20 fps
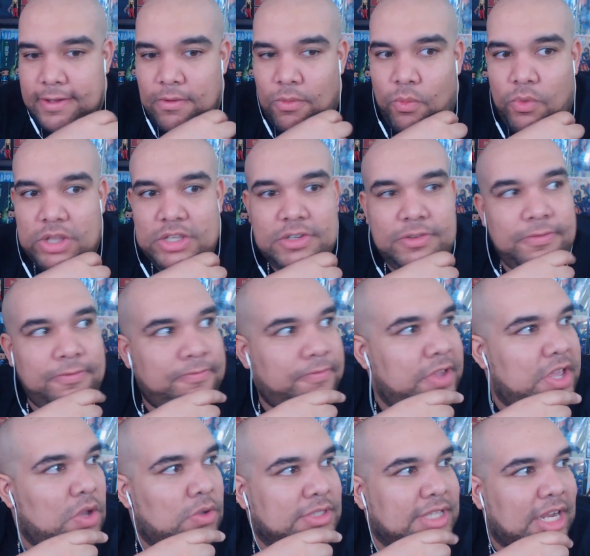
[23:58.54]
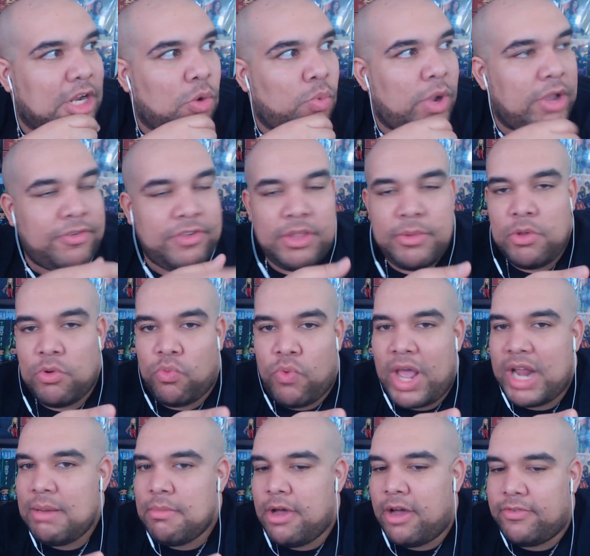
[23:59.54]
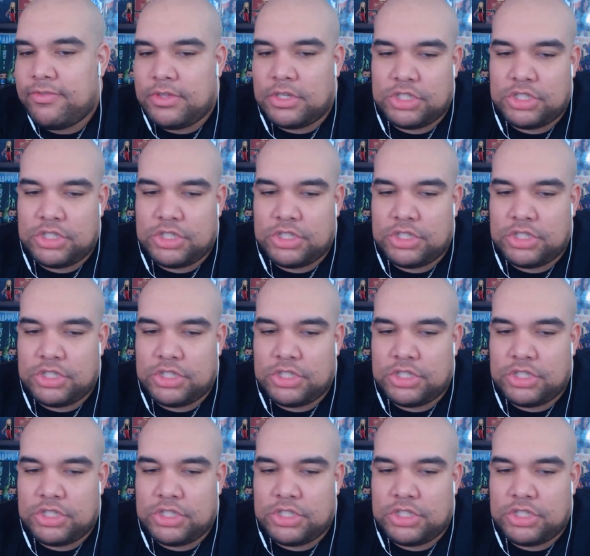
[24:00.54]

Which feels like a way for them to write him off the